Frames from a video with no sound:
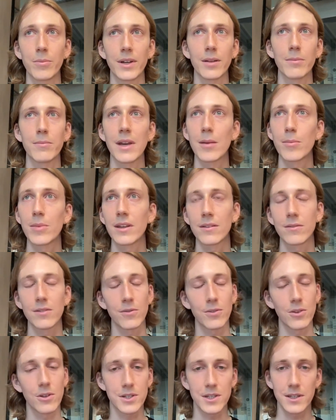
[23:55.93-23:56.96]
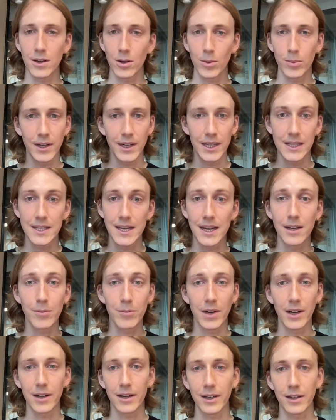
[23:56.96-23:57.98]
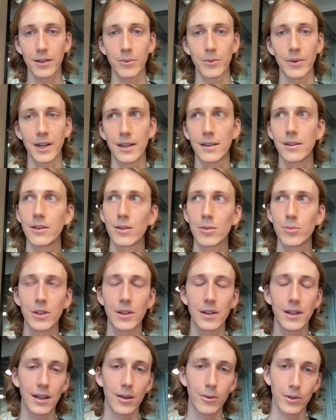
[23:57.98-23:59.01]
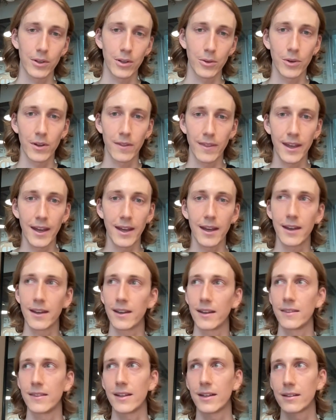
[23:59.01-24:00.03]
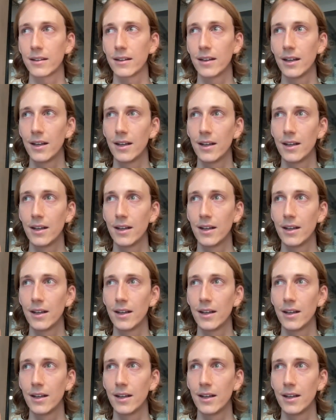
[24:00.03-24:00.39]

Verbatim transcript: But maybe in the future there'll be an intent market where you communicate what you want there, and then